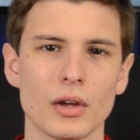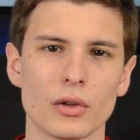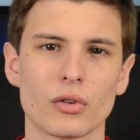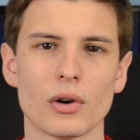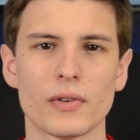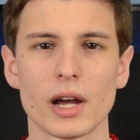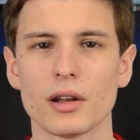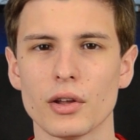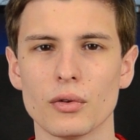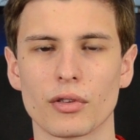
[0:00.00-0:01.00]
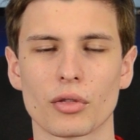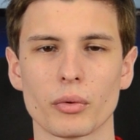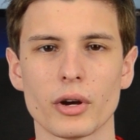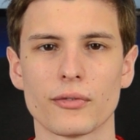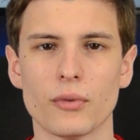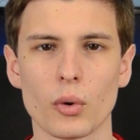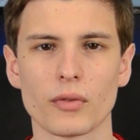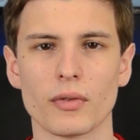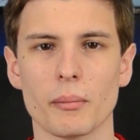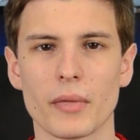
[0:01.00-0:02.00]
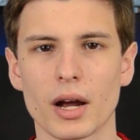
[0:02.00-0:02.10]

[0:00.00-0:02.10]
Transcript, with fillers: So if I had to use three or four of them,